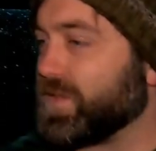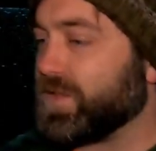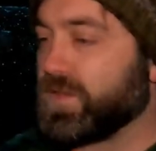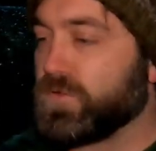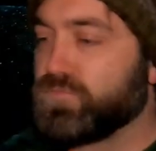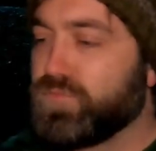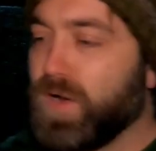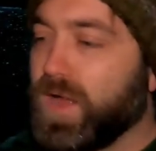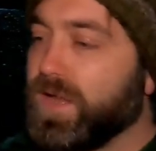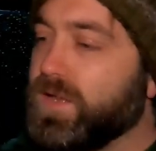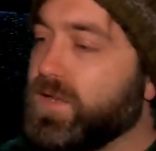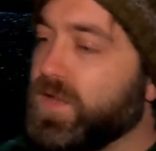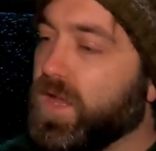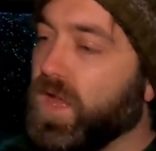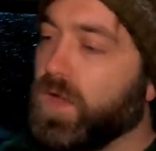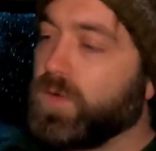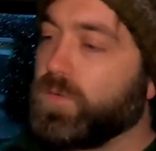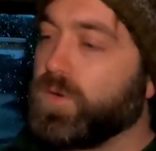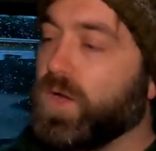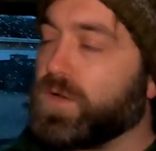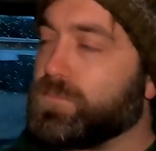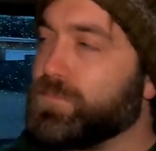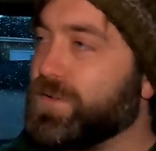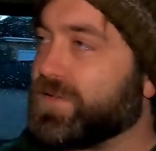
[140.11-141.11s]
The
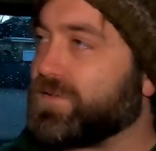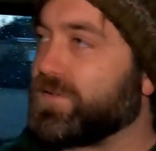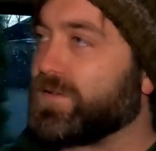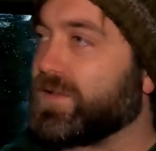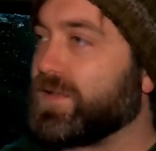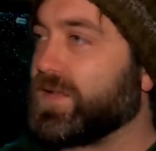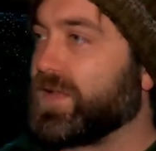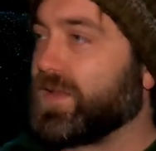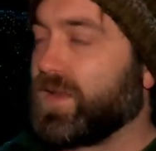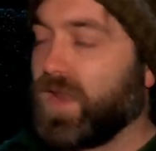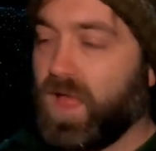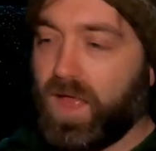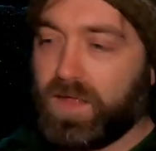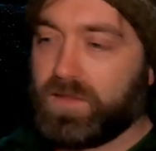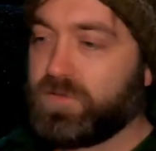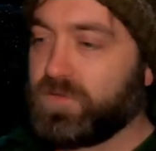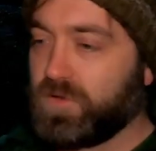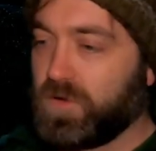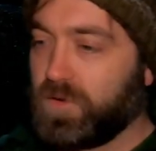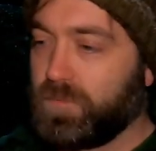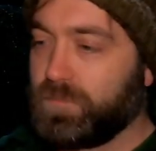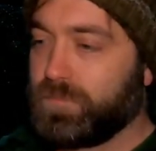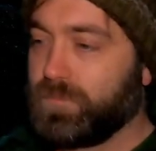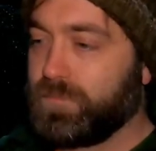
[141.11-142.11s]
radio, admittedly, it
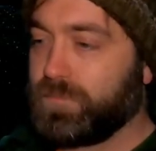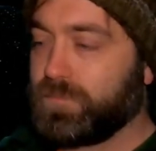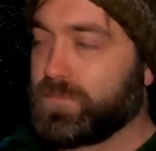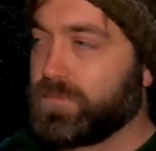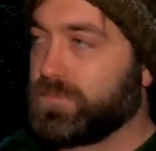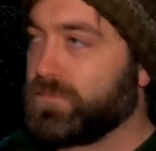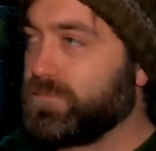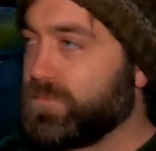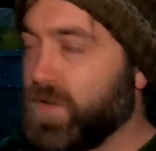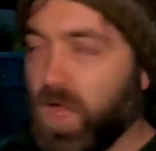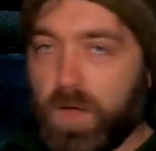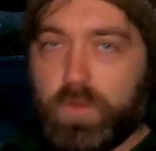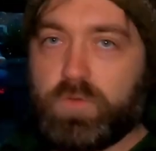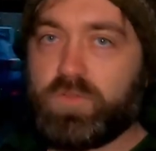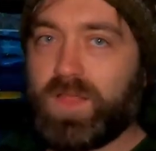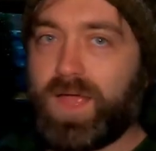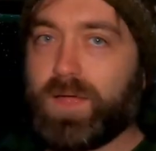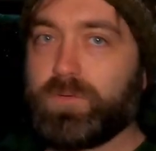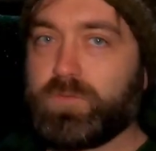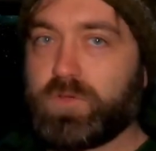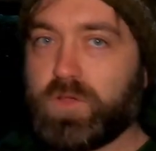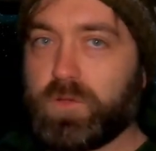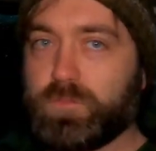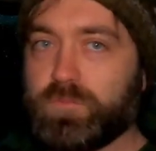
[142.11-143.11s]
lights up, no
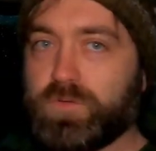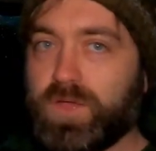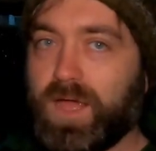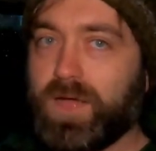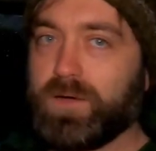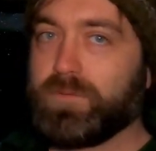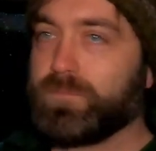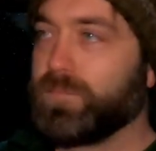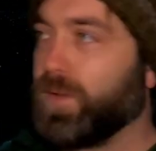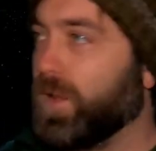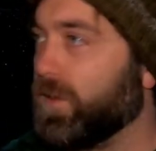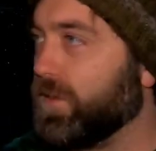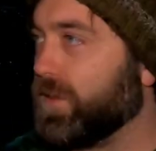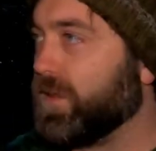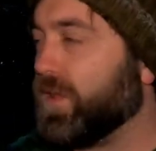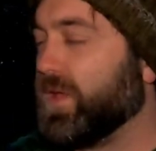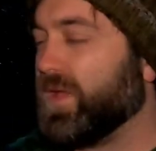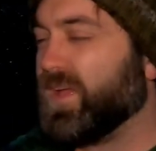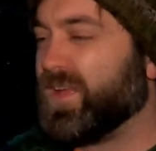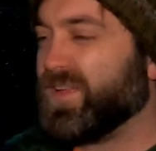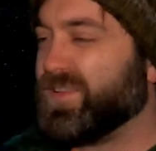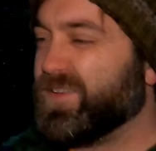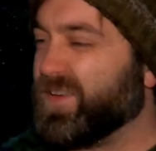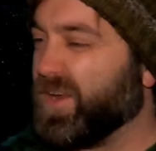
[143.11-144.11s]
sound comes out, but
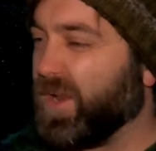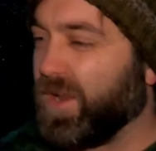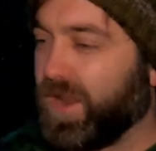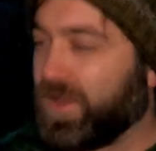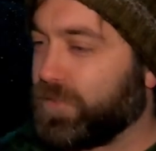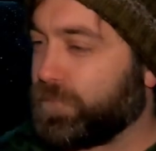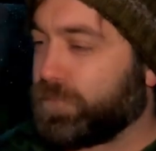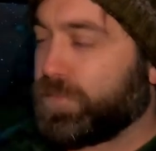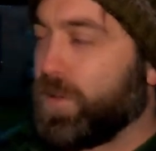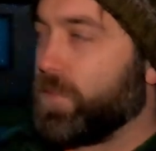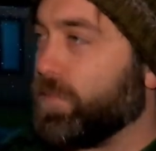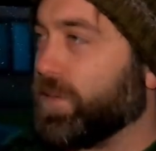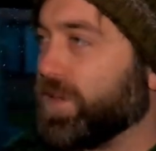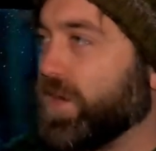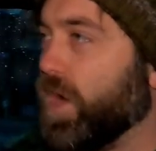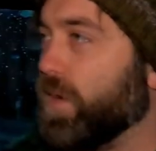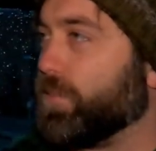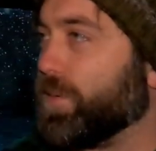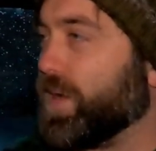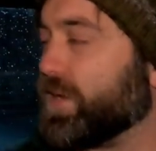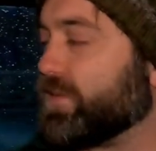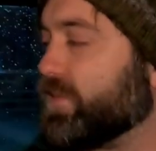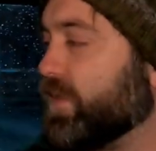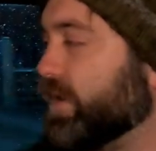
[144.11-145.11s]
you know, that's probably
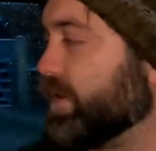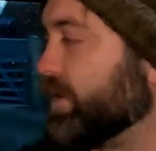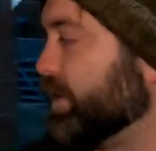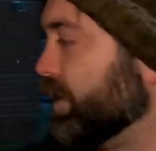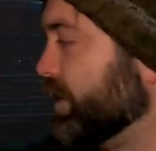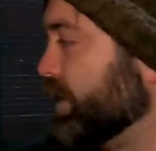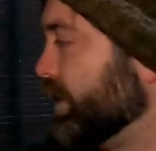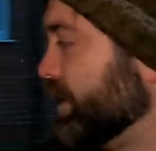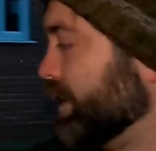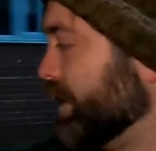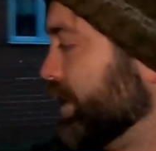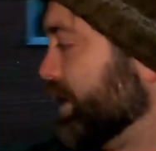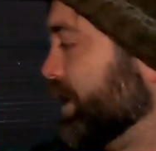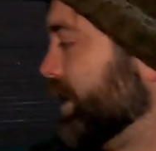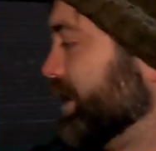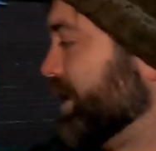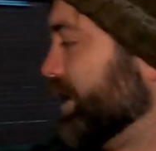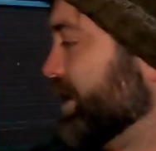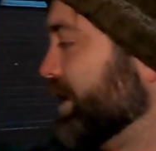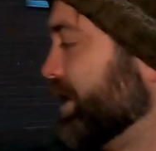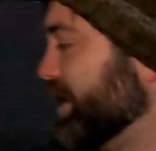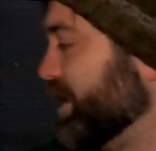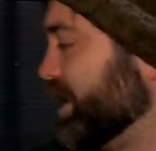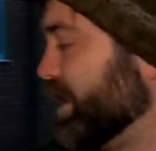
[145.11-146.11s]
not a bad thing.
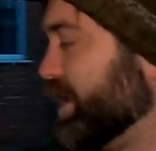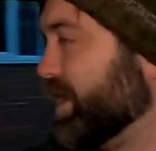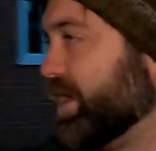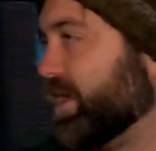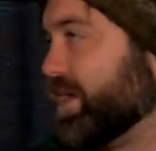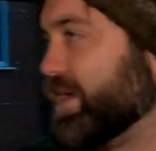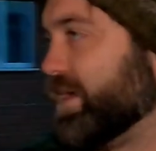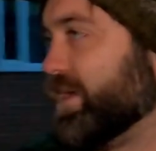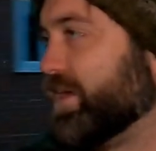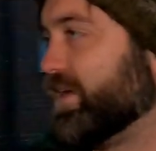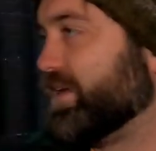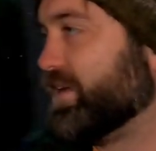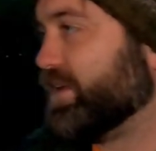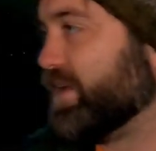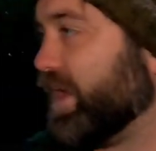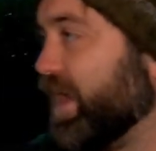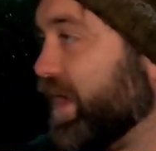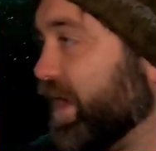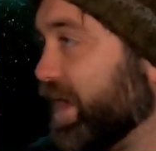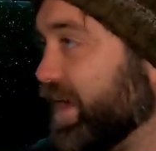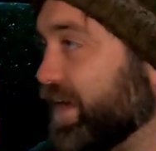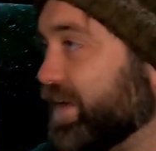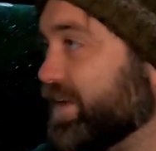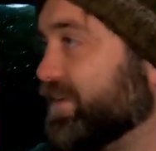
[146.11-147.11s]

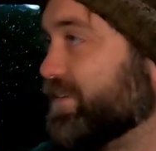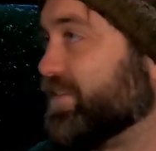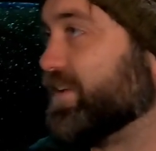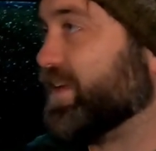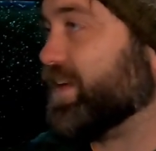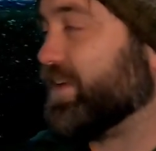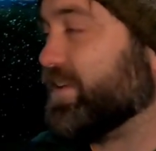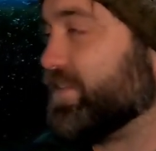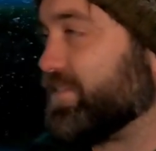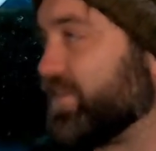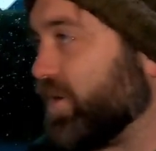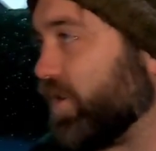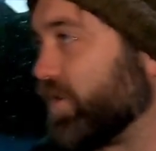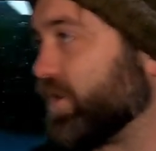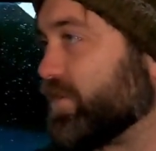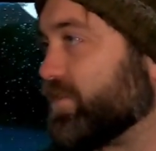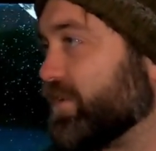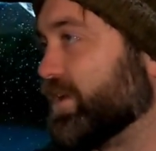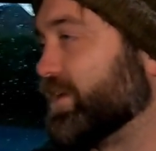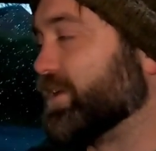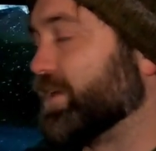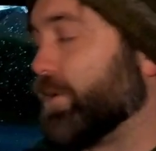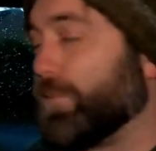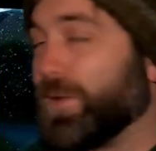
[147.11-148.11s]
Yeah, it's
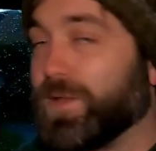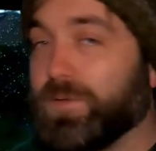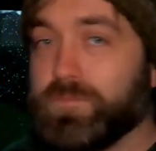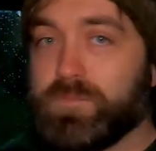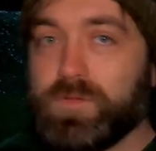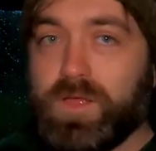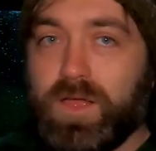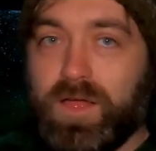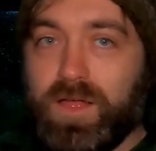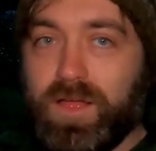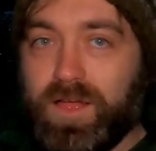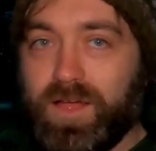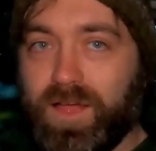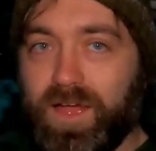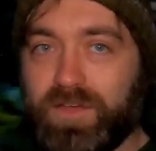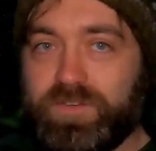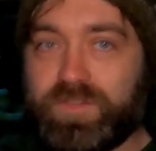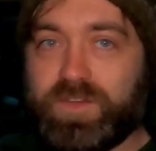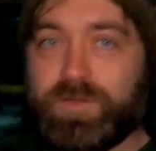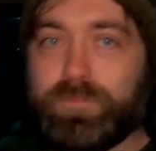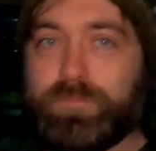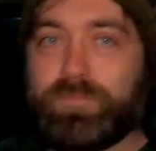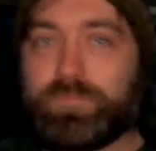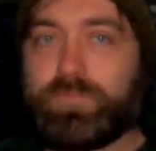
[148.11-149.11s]
honestly, I mean,
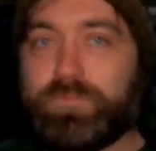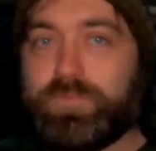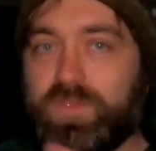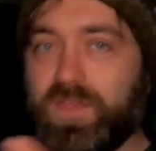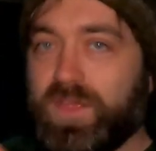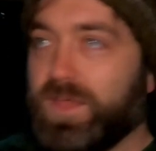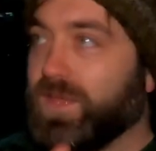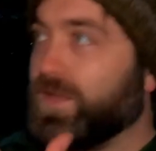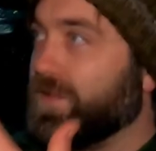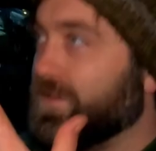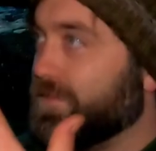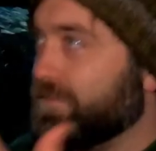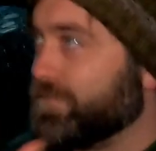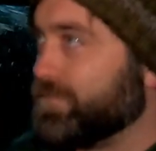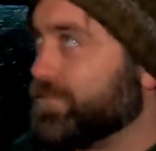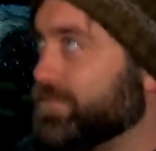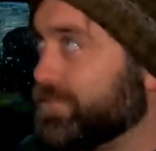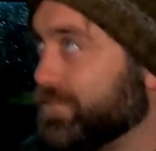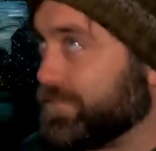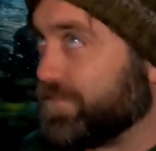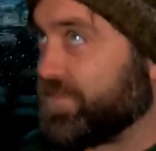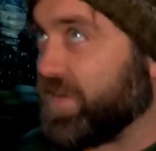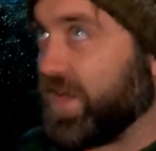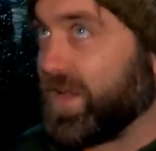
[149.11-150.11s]
as you can see,
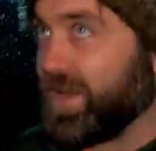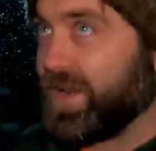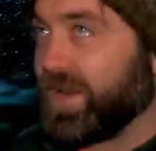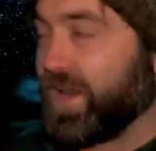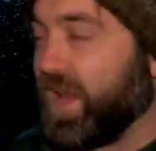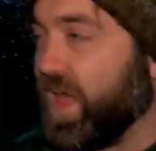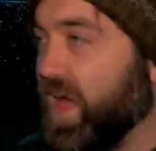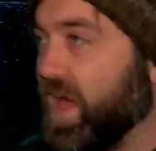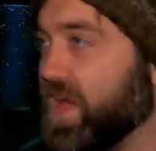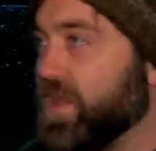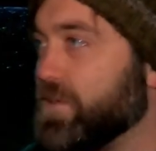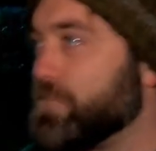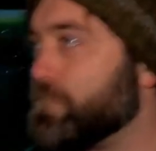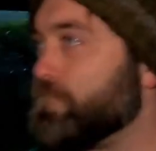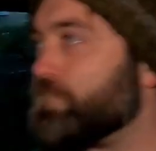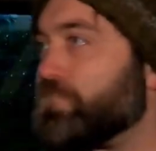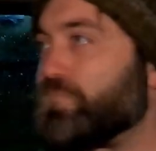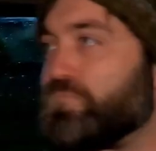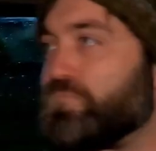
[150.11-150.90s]
failing light.